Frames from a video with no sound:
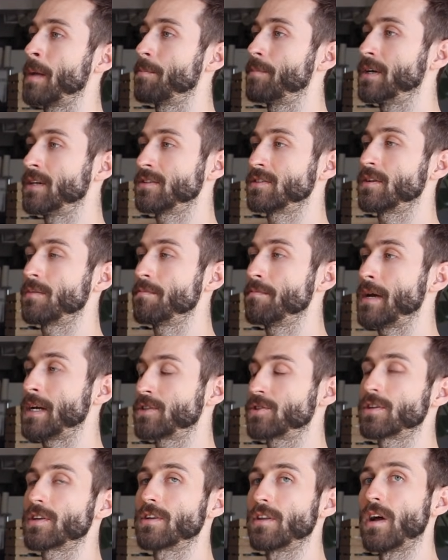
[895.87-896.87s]
build some
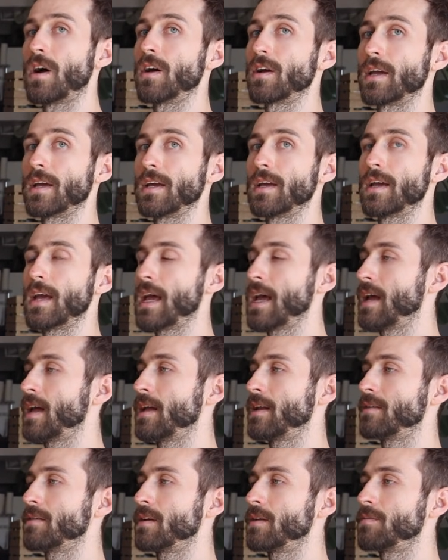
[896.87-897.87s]
metric logging
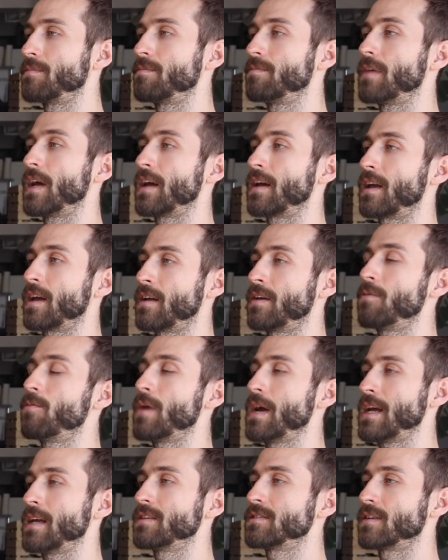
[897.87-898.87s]
and get a
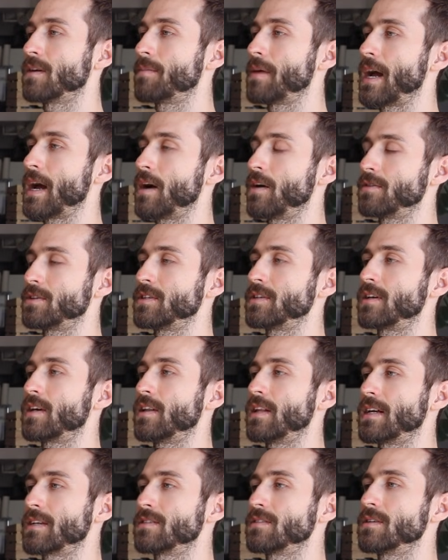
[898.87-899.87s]
way somehow to
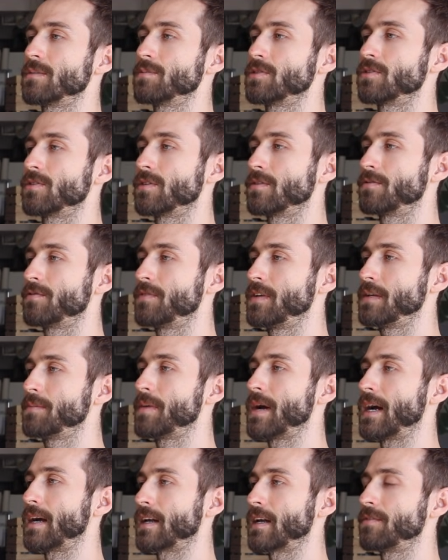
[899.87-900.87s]
collect some sort of
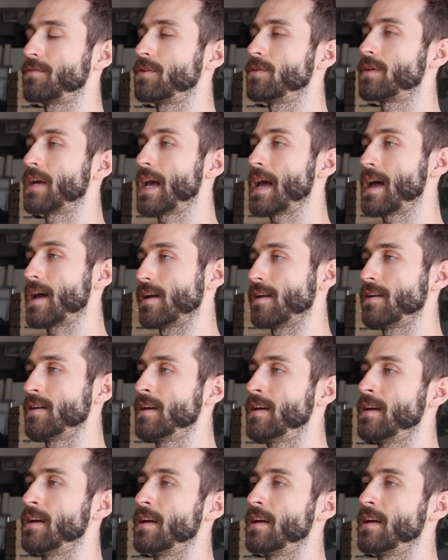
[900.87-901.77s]
feedback if you can.